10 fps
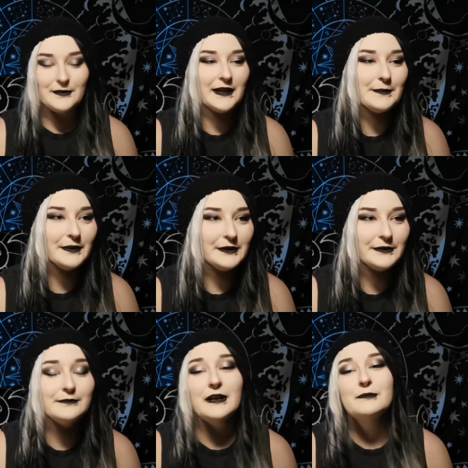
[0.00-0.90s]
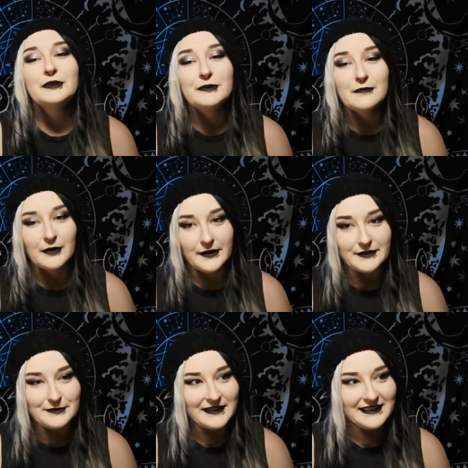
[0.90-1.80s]
Or my blue, my blue and
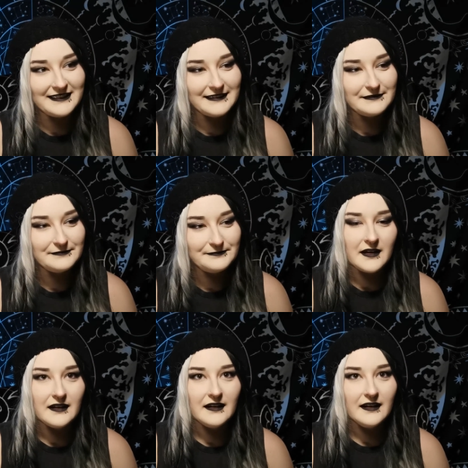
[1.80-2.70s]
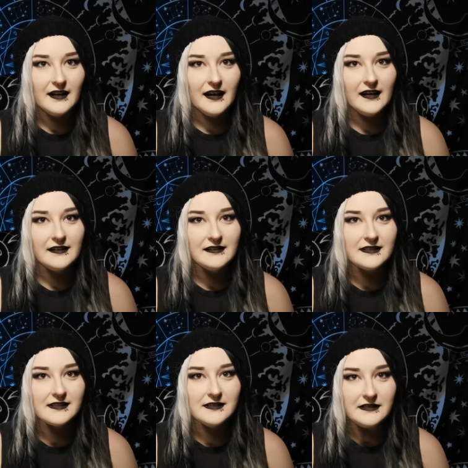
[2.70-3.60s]
blonde wig.
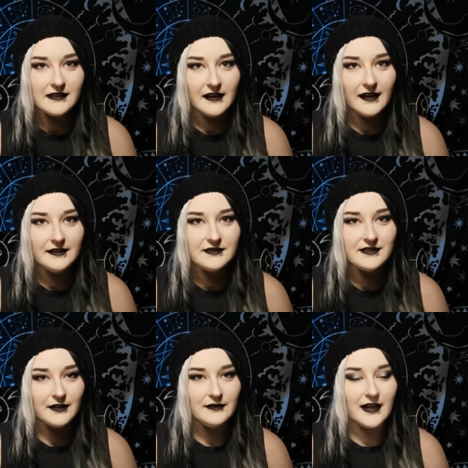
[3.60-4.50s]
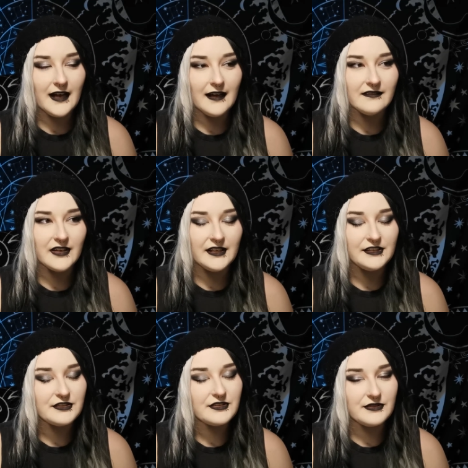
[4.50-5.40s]
And since I don't have
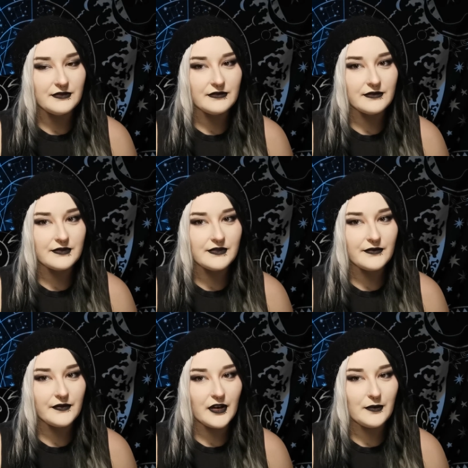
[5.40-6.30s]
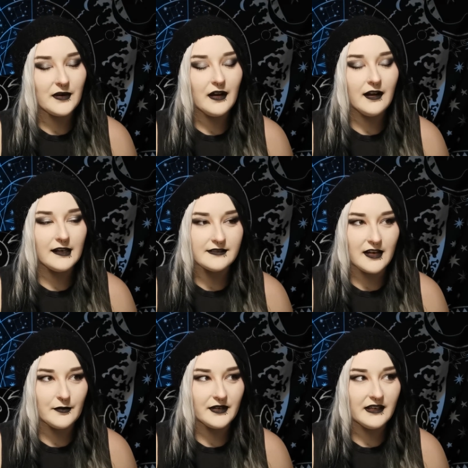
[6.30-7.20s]
any shoes from Hot
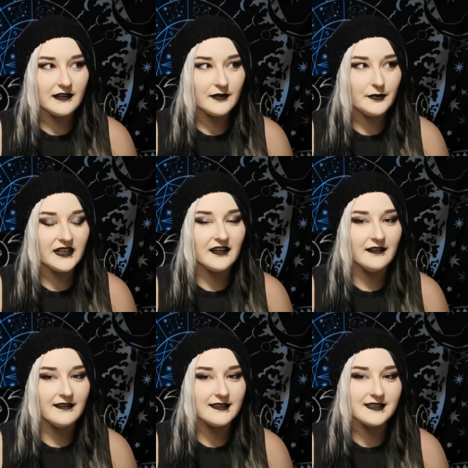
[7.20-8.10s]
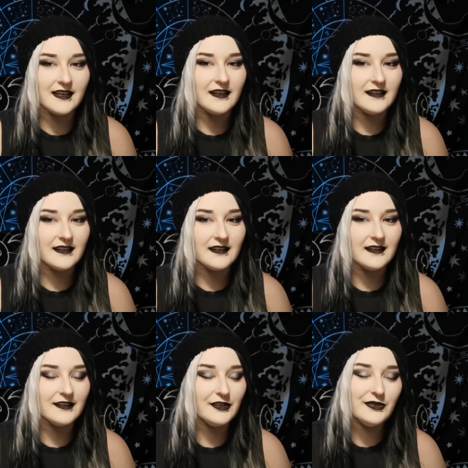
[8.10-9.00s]
Topic because they
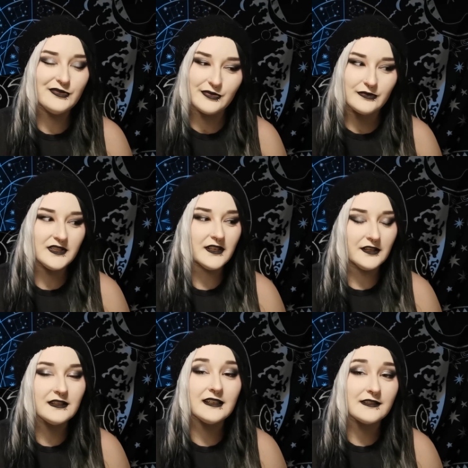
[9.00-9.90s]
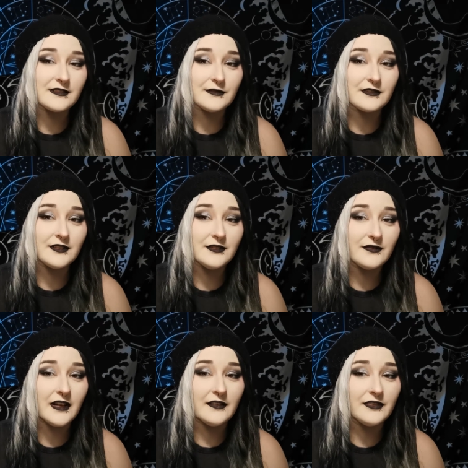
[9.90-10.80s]
are usually online
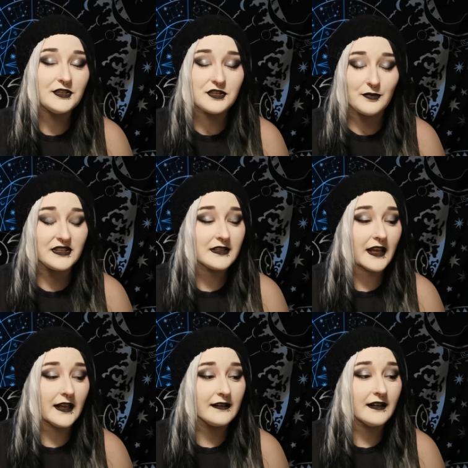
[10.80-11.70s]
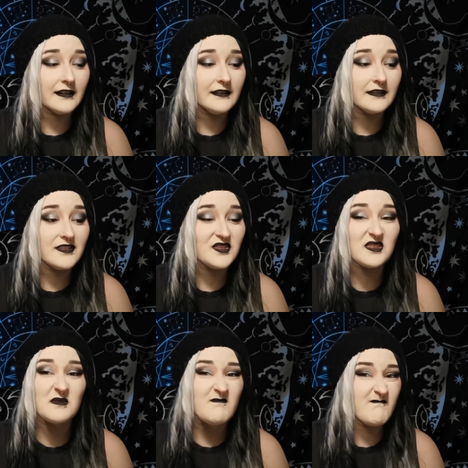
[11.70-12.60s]
exclusive and the shipping to Canada
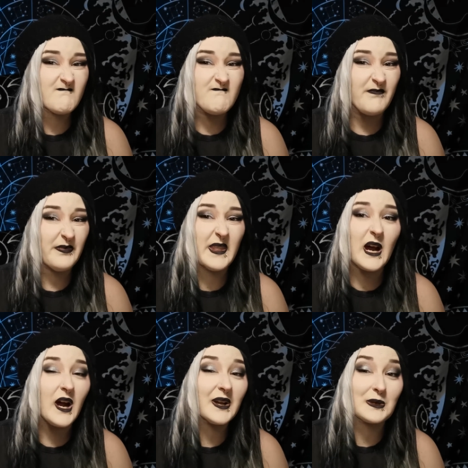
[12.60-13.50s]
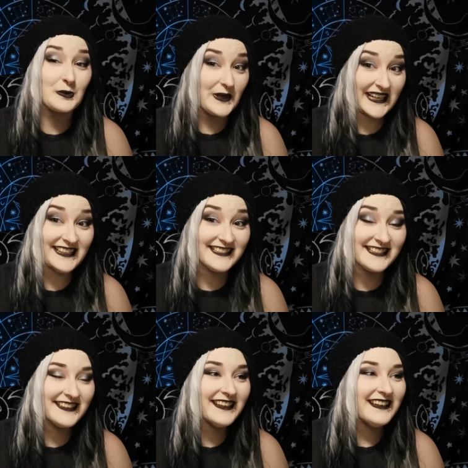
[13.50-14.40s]
is not
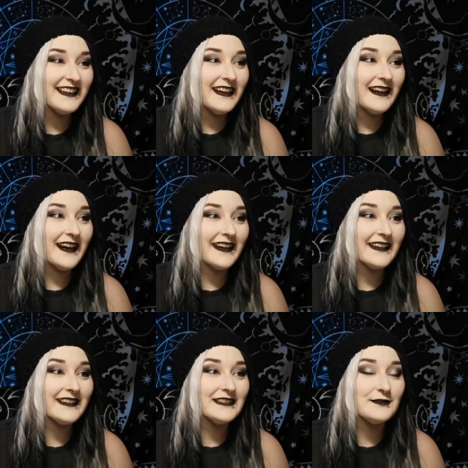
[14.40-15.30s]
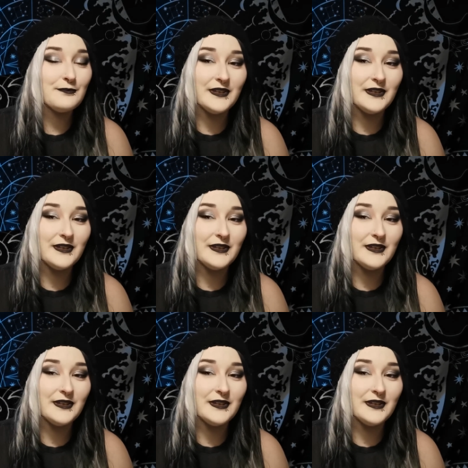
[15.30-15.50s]
great, I